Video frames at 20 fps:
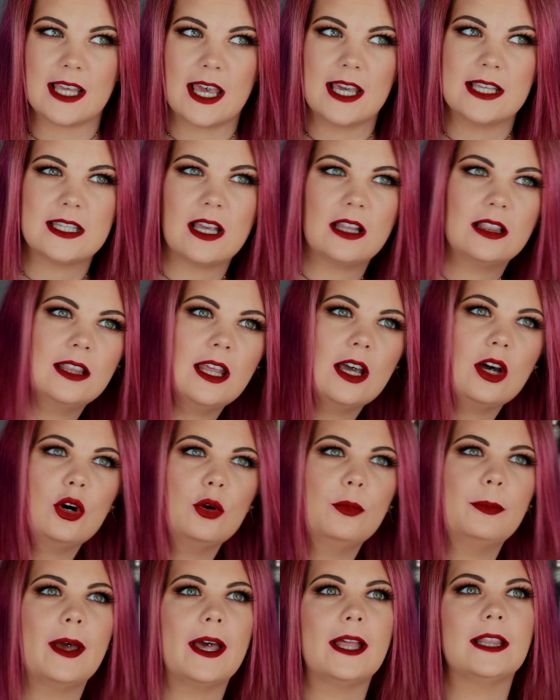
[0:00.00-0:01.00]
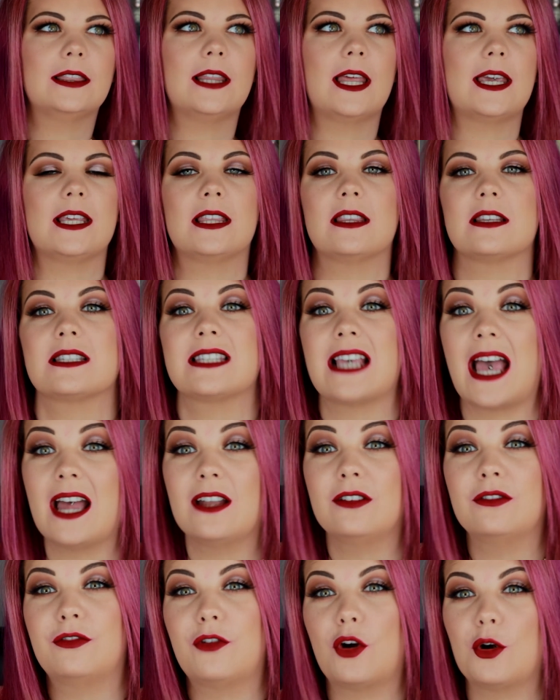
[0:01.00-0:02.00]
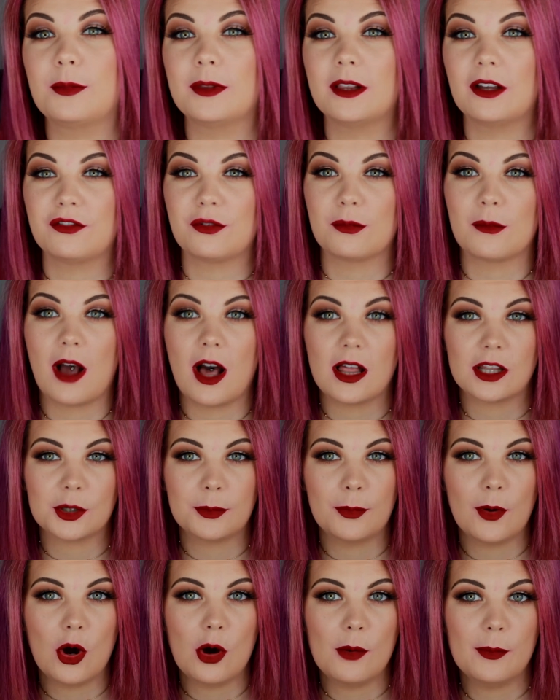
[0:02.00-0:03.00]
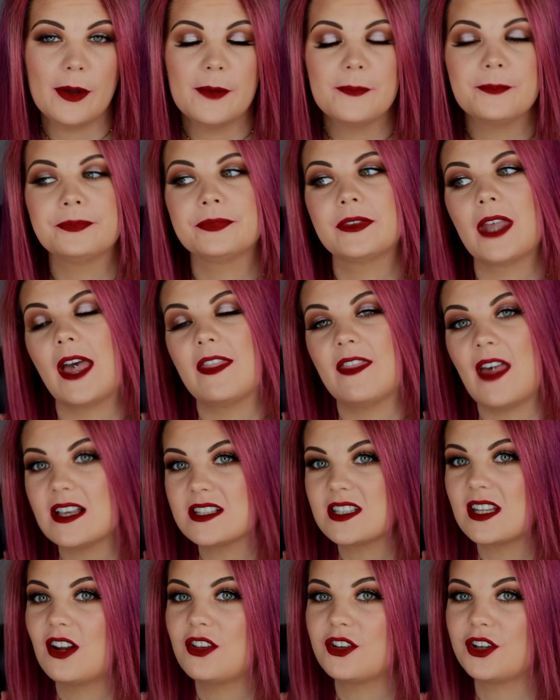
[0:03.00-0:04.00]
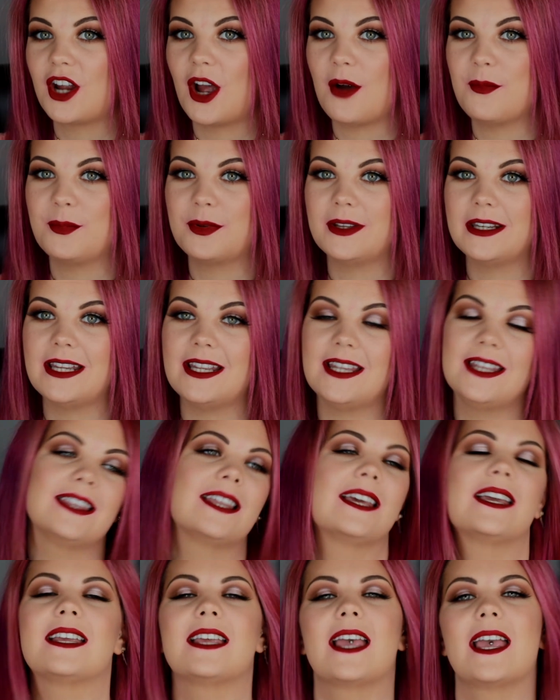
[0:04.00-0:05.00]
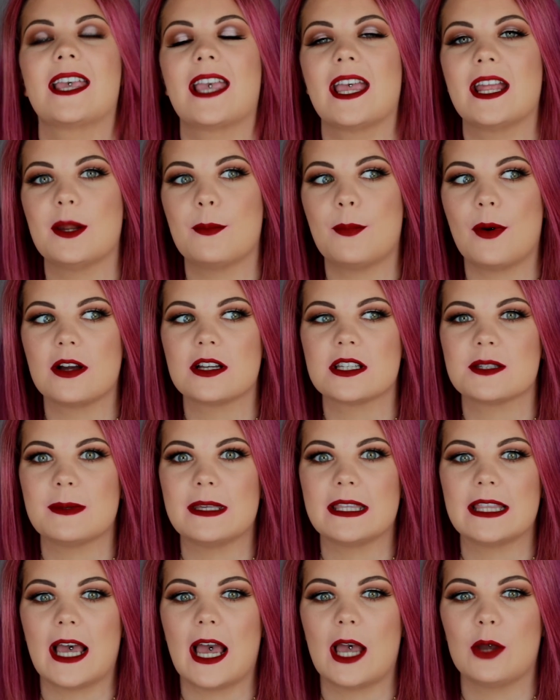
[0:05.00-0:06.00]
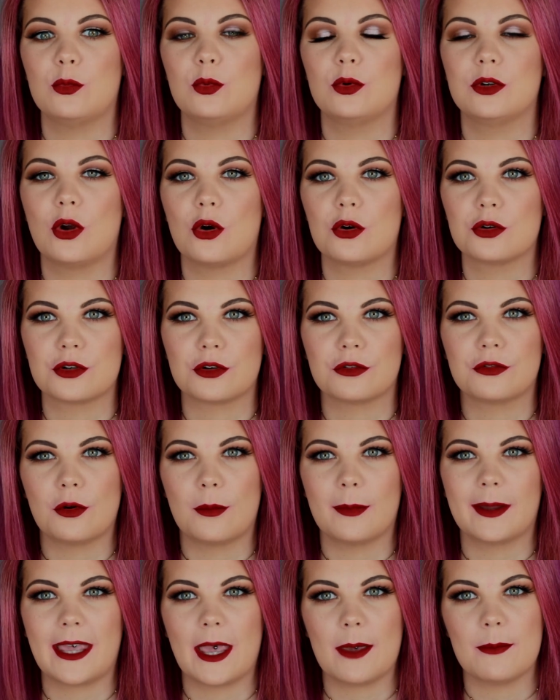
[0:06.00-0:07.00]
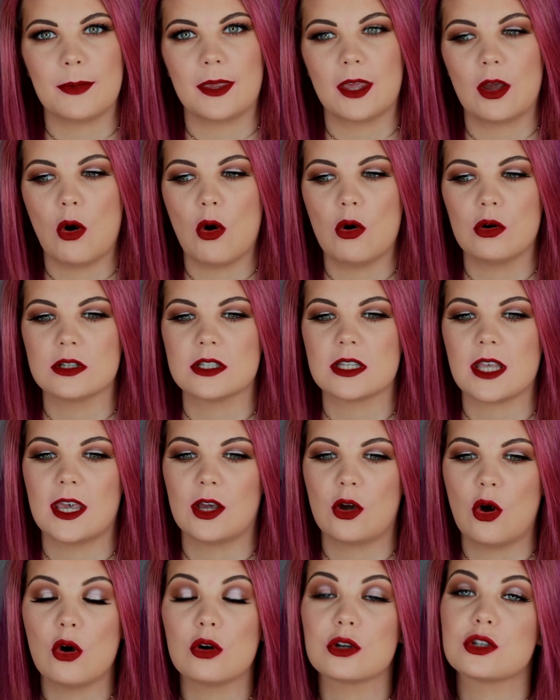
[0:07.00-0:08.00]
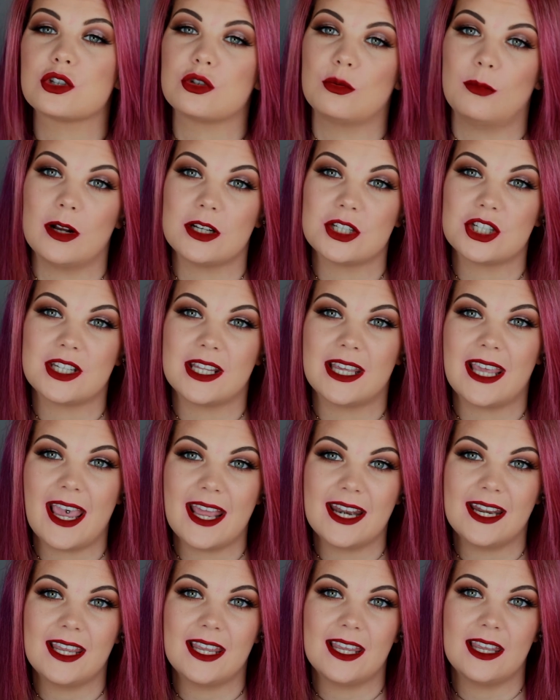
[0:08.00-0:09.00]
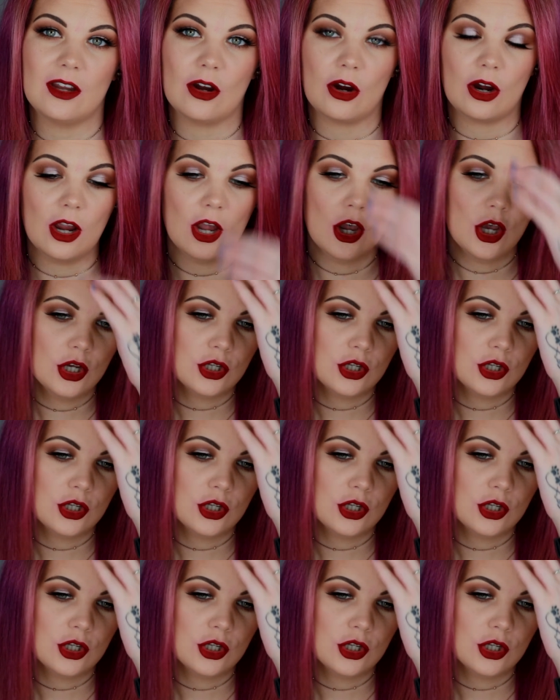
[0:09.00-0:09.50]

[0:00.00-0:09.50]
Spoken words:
It's a little bit like the satin formula from Colourpop, and that's another company that it kind of bugs me that I won't order from again because it costs so much to get it here.